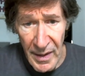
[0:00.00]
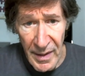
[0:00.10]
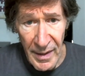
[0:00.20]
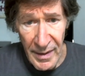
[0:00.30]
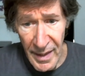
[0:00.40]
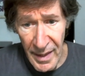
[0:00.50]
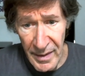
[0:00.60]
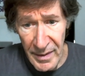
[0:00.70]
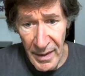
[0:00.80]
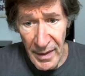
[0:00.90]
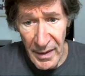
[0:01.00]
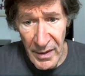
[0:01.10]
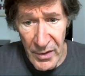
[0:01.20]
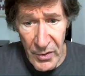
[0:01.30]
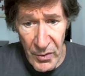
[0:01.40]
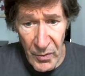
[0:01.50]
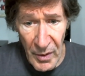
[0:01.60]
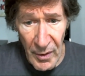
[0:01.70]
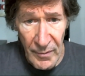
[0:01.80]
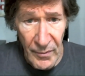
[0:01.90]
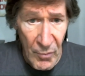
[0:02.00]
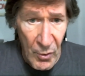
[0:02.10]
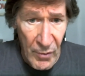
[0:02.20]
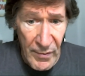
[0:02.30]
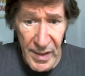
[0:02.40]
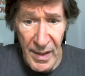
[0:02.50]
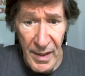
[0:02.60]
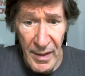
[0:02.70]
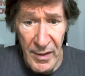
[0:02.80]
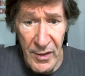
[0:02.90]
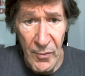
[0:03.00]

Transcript: again into more of the science,